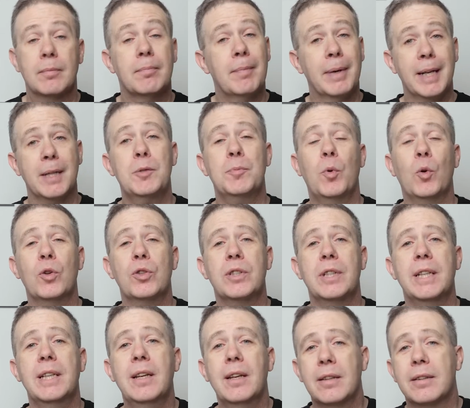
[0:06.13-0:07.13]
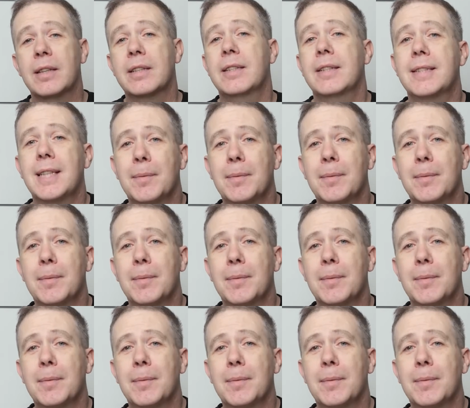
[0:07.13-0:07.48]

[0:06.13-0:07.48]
My name's Paul C, this is